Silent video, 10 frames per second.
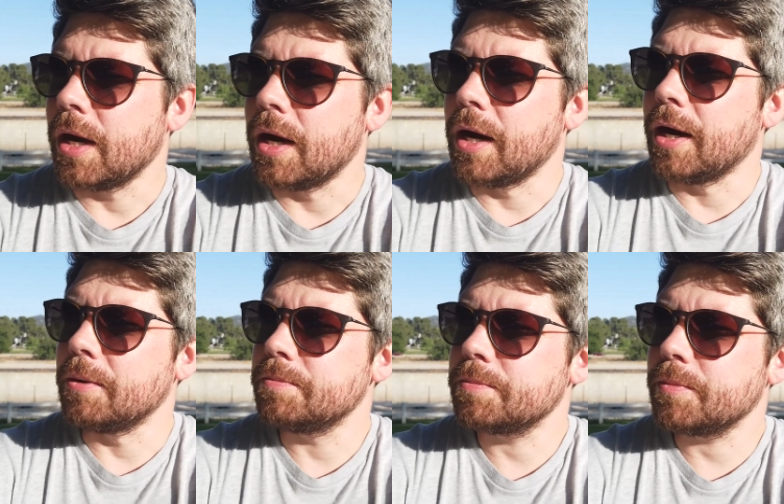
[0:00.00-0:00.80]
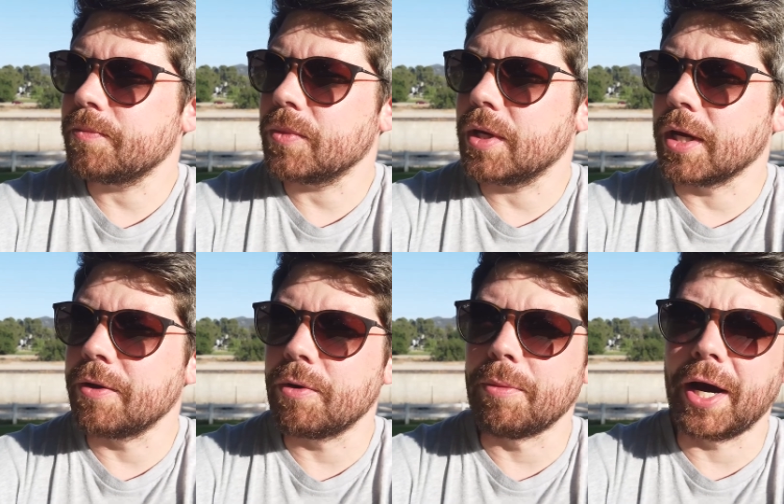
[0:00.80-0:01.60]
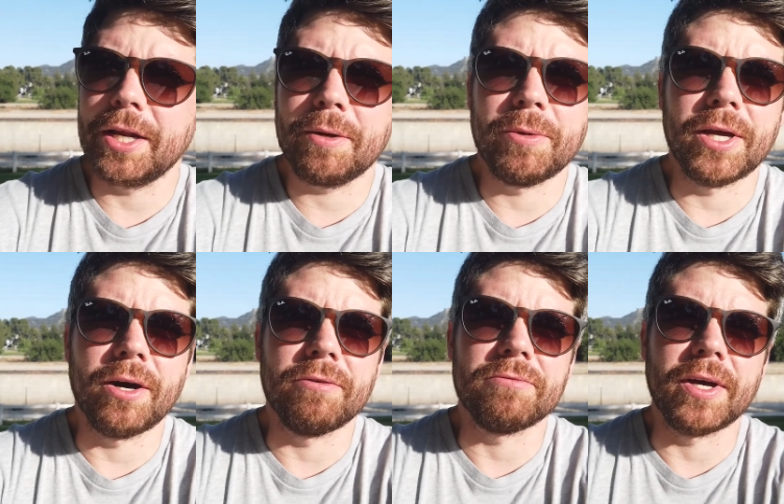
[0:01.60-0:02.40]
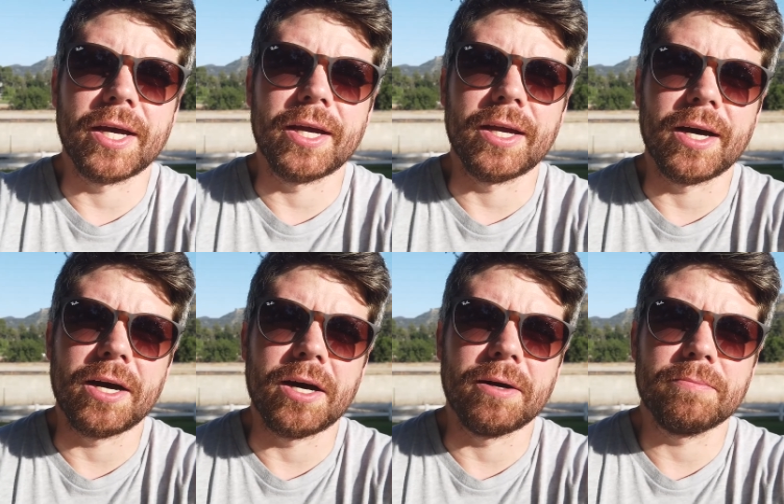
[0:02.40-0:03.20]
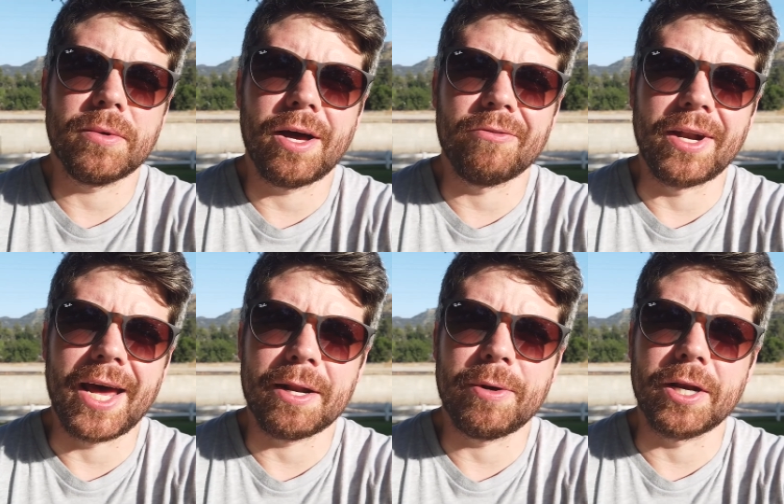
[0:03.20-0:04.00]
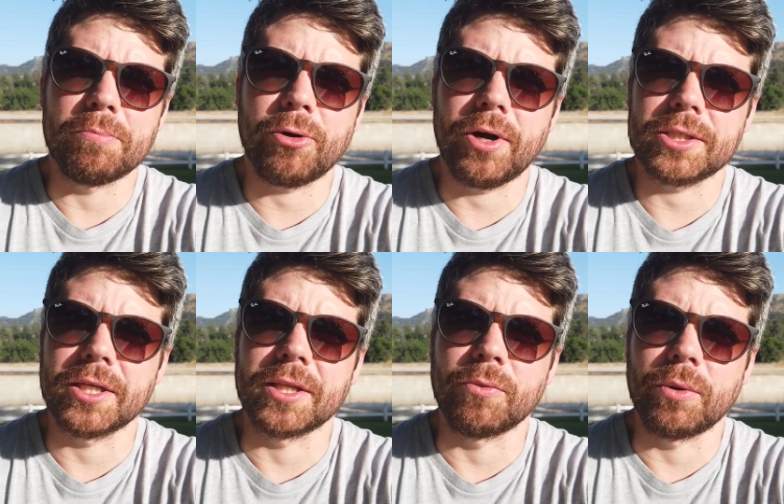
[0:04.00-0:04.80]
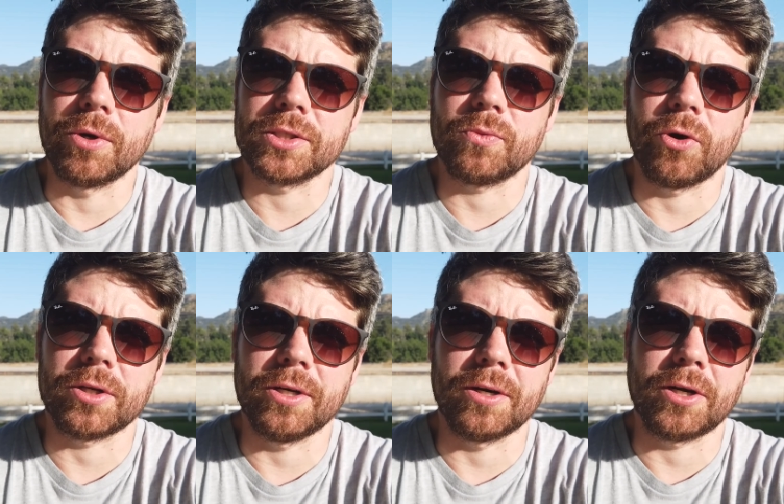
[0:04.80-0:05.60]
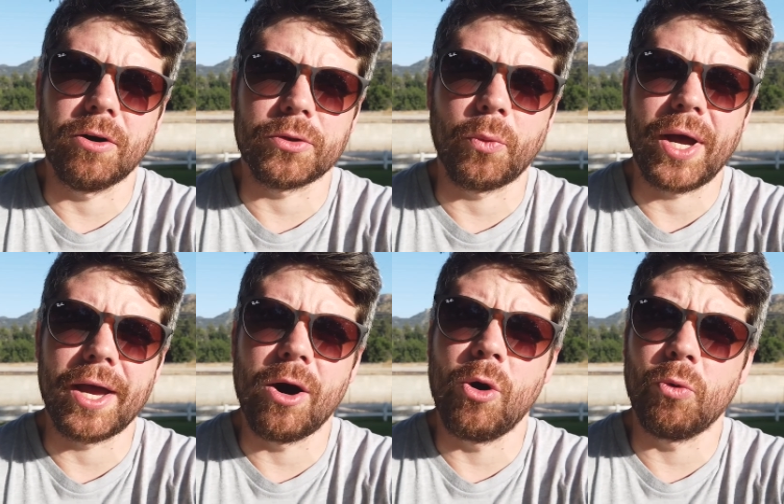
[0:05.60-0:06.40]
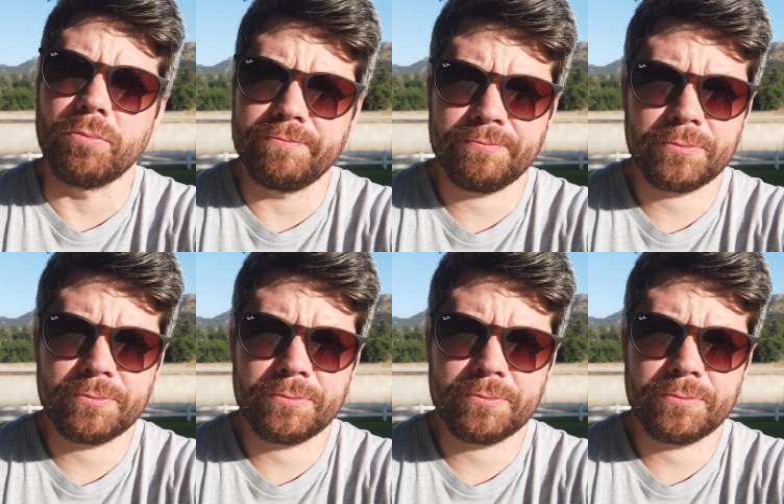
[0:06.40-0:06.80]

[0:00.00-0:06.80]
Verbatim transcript: Uh, he reminded me of a uh, of an animated project that we once worked on called The Way Home